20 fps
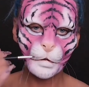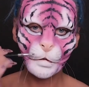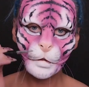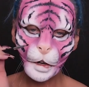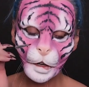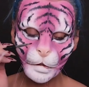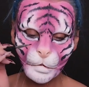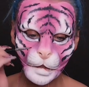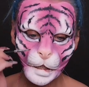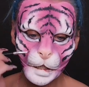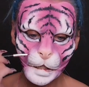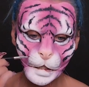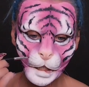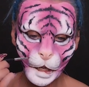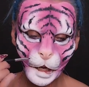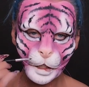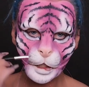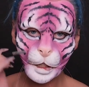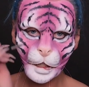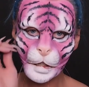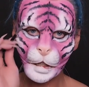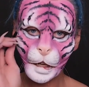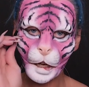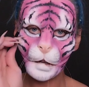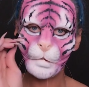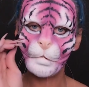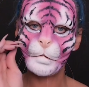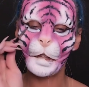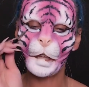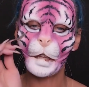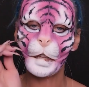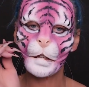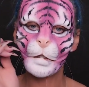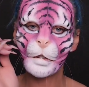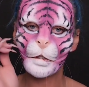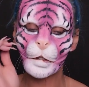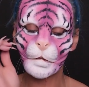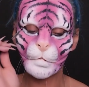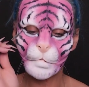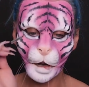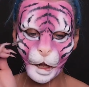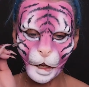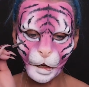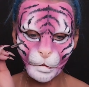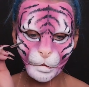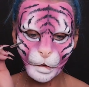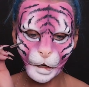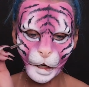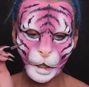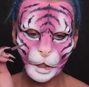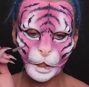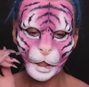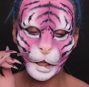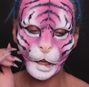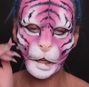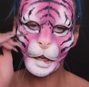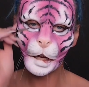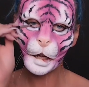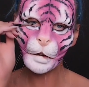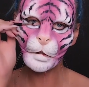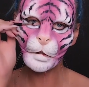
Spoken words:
For mustaches, I'm taking smaller brush and